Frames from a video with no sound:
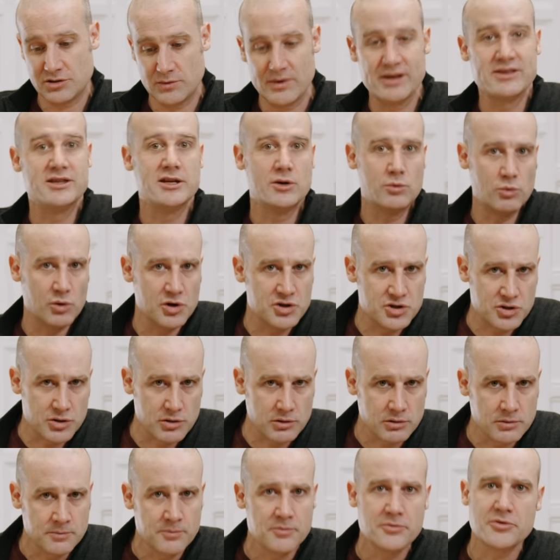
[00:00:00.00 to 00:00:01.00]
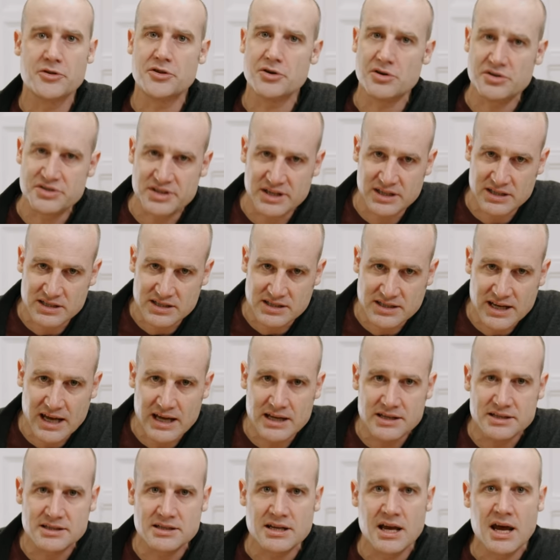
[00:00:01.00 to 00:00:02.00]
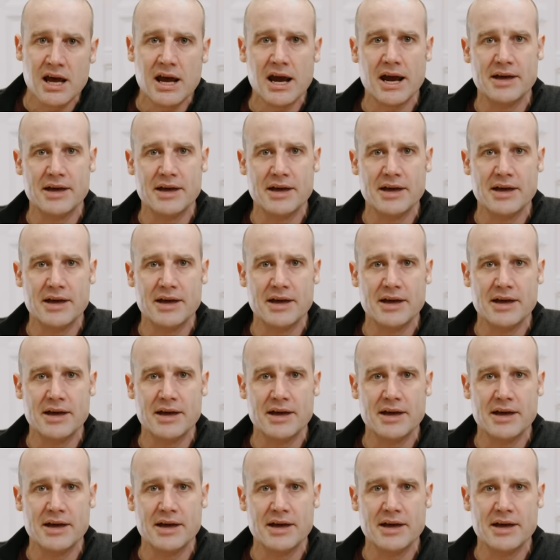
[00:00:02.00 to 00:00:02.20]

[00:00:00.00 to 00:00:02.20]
So we had the original 13 states